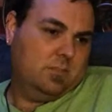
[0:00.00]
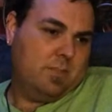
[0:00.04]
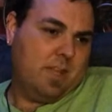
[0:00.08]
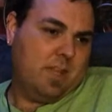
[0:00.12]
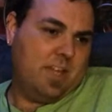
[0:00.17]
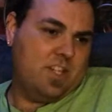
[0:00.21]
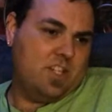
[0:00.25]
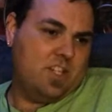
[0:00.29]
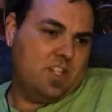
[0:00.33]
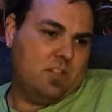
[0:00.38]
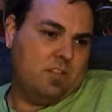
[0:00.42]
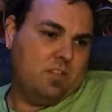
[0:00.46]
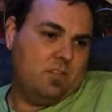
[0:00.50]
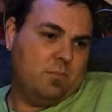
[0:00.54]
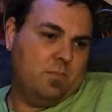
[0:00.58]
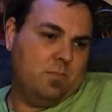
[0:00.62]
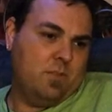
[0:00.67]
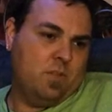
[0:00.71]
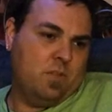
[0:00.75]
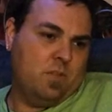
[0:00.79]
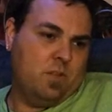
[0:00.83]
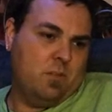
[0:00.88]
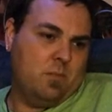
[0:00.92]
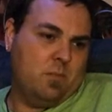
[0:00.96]
Magic
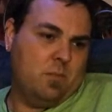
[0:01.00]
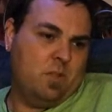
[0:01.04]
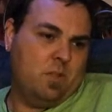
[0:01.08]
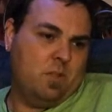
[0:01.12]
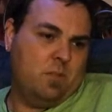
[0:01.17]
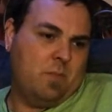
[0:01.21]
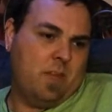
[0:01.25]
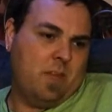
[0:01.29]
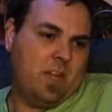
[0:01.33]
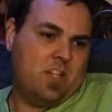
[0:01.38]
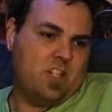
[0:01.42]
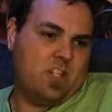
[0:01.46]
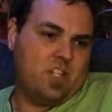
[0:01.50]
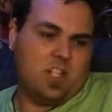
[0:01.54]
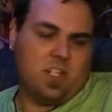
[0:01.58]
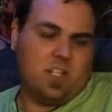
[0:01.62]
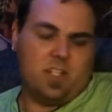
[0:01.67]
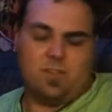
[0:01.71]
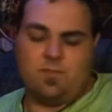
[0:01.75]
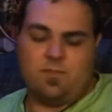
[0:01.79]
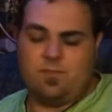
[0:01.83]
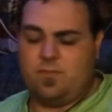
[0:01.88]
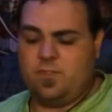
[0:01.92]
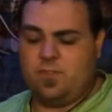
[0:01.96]
or Moon Magic,
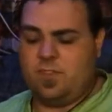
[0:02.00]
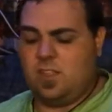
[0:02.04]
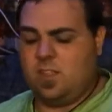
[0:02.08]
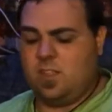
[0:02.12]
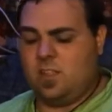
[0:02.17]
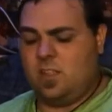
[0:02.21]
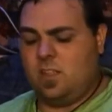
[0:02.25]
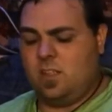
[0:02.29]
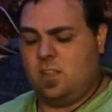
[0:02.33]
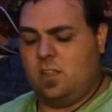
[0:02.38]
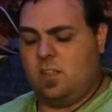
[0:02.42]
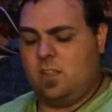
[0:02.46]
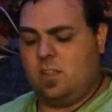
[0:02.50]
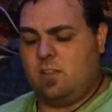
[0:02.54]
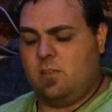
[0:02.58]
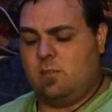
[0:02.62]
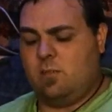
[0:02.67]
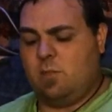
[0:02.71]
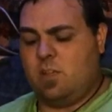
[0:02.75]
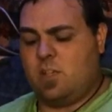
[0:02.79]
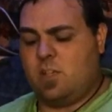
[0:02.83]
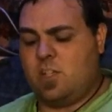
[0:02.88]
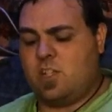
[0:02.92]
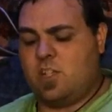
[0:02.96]

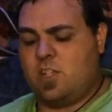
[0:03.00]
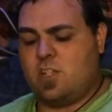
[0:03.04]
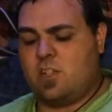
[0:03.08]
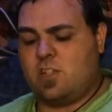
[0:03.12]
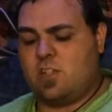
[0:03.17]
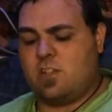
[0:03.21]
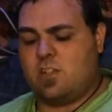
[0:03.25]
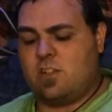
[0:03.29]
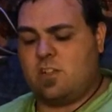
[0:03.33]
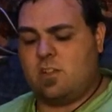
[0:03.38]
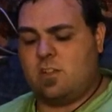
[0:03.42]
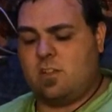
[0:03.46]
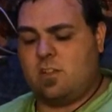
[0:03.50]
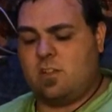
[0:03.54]
which